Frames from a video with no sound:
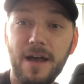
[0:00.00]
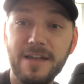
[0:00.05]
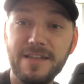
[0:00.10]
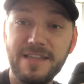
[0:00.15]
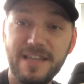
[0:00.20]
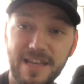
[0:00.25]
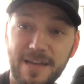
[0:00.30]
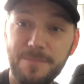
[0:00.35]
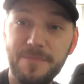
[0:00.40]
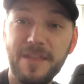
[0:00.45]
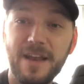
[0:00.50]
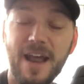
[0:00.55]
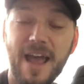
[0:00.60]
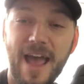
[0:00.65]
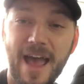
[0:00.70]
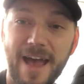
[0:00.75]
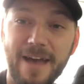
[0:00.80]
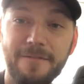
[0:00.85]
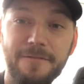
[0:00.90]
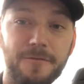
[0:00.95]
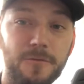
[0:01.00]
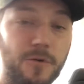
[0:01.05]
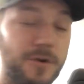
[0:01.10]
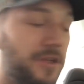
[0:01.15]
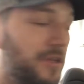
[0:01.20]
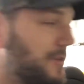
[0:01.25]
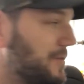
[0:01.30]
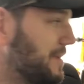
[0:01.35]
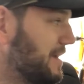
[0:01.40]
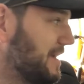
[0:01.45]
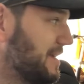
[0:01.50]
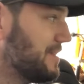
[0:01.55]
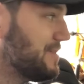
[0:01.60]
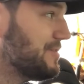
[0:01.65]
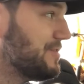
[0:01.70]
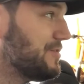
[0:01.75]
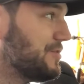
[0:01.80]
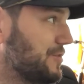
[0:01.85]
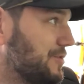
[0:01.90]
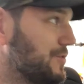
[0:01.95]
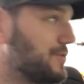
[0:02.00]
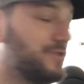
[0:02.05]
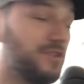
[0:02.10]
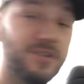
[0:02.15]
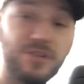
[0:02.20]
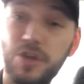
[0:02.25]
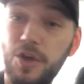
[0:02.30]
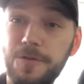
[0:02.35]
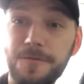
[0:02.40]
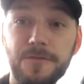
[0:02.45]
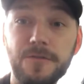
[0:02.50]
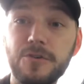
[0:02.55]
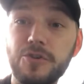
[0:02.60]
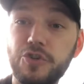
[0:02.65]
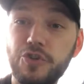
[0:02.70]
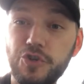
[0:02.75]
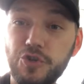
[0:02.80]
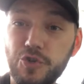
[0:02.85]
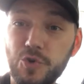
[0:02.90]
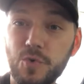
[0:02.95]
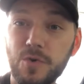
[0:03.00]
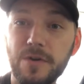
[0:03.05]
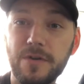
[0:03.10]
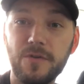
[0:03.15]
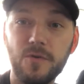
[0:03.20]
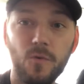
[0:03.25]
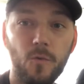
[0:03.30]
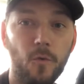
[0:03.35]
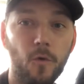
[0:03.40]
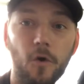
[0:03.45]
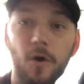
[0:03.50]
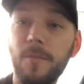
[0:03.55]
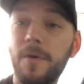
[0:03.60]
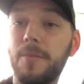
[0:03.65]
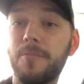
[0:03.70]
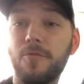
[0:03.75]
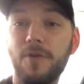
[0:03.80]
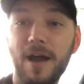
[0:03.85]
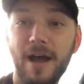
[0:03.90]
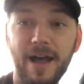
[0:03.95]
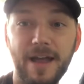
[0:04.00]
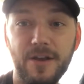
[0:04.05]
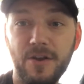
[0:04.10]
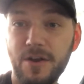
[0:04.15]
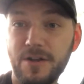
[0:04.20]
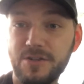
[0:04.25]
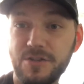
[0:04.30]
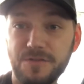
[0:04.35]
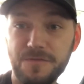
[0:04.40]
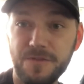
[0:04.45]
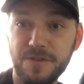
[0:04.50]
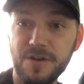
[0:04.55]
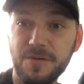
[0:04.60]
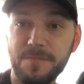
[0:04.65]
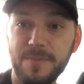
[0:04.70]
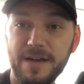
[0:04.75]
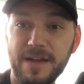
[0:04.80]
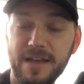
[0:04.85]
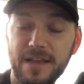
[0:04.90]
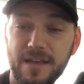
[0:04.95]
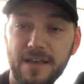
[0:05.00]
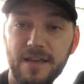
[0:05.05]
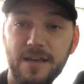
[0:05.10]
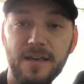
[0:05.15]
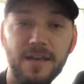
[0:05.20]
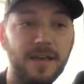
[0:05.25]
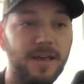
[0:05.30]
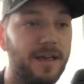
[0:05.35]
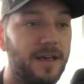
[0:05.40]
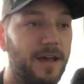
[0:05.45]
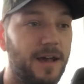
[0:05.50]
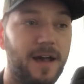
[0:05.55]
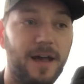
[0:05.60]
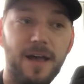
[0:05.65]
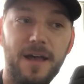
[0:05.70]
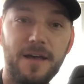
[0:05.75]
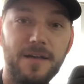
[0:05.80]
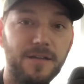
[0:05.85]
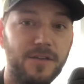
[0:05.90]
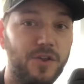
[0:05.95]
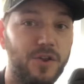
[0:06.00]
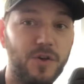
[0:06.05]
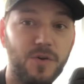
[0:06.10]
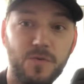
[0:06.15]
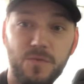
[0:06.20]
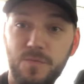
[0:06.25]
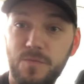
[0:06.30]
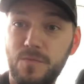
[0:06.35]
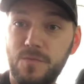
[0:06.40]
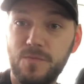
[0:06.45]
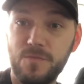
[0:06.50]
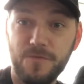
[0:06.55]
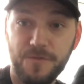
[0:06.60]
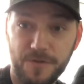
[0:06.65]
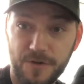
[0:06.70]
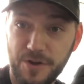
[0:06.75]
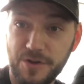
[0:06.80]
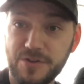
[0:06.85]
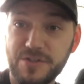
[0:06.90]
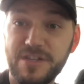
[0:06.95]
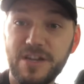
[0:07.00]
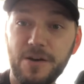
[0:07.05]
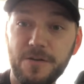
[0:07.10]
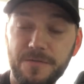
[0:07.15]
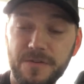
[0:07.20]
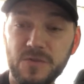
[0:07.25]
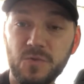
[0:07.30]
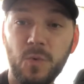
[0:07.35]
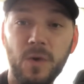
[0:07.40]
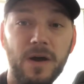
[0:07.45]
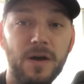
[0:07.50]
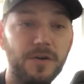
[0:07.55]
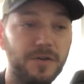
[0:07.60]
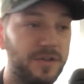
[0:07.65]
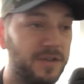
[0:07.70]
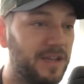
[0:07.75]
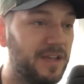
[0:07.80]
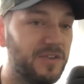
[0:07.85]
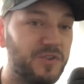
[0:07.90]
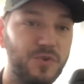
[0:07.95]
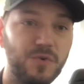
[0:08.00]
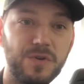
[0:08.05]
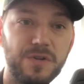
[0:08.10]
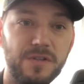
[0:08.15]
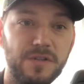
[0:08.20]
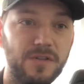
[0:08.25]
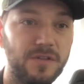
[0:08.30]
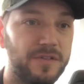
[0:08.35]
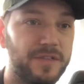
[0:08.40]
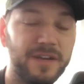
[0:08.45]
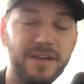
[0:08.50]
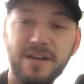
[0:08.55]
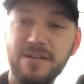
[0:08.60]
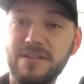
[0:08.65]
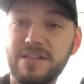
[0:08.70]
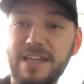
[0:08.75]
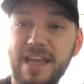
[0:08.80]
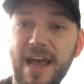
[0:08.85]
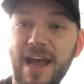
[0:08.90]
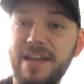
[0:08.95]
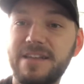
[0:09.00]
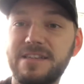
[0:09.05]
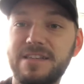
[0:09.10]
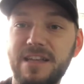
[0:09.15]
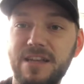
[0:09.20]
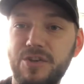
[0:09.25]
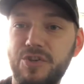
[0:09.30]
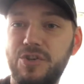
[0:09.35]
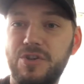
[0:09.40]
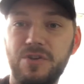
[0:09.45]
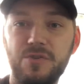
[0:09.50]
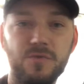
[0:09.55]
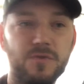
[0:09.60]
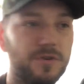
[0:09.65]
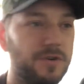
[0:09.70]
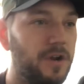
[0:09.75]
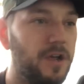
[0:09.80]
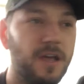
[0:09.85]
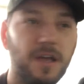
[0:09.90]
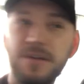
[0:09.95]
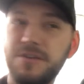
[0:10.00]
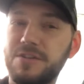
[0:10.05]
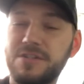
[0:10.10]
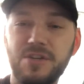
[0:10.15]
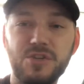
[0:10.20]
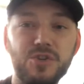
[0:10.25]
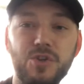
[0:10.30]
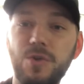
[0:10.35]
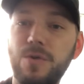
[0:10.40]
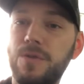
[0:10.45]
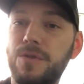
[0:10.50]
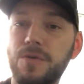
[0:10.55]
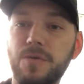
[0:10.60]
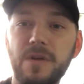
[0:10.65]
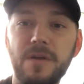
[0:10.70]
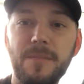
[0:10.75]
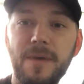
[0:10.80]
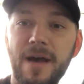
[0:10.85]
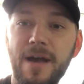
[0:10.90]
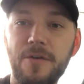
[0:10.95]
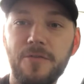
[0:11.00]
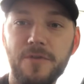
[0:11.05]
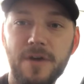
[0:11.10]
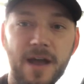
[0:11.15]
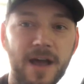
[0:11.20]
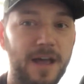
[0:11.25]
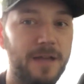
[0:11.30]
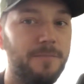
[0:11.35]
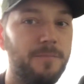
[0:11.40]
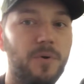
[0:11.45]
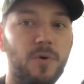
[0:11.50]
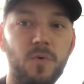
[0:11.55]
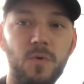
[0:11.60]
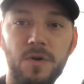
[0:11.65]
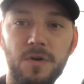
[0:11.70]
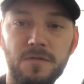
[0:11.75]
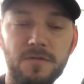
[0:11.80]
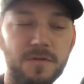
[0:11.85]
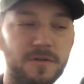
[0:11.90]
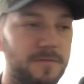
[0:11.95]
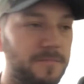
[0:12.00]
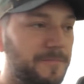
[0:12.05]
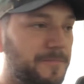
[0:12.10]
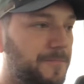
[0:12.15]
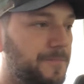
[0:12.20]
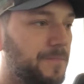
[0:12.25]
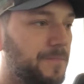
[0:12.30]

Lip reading: tip that I have for you is to just go for a short warm-up ride, not just for your bike, for yourself as well. You get to the nearest gas station or just a 2-3 mile ride, pull over,